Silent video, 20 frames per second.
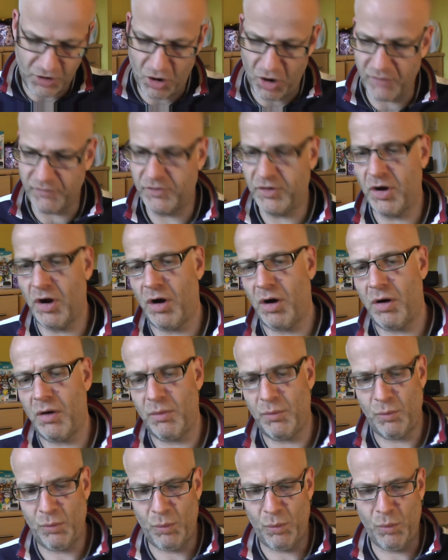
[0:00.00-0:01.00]
that I've got
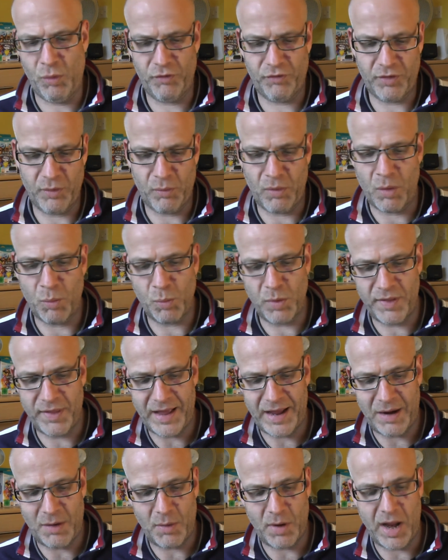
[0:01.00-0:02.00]
was the one
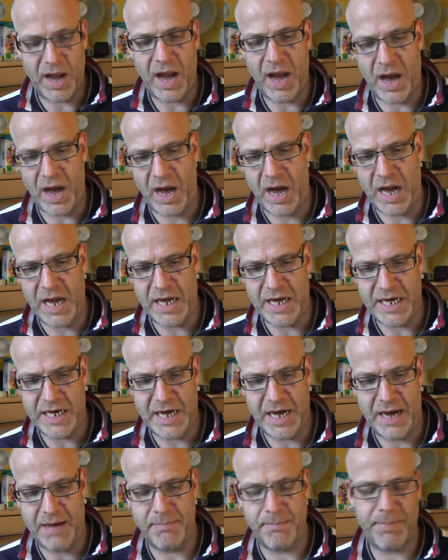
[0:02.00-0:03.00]
without
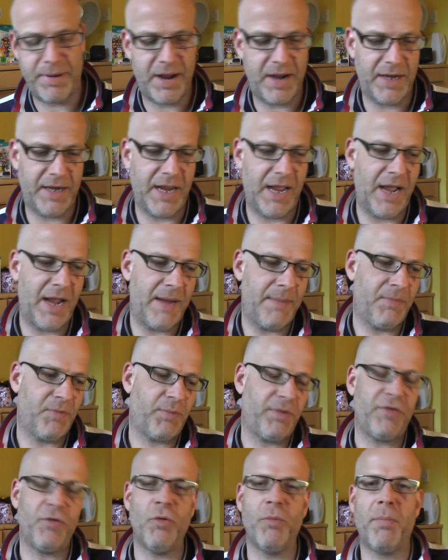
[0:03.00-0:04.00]
any Impact games,
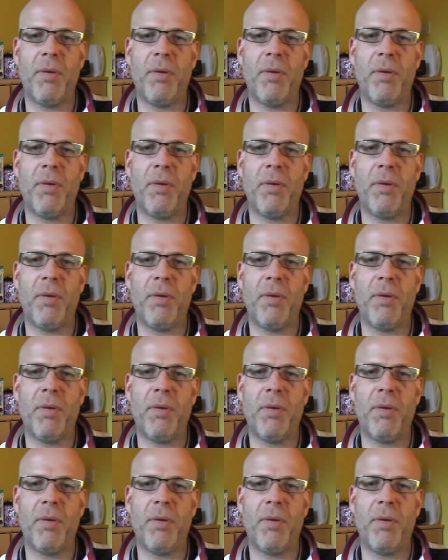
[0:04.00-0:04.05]
but it's all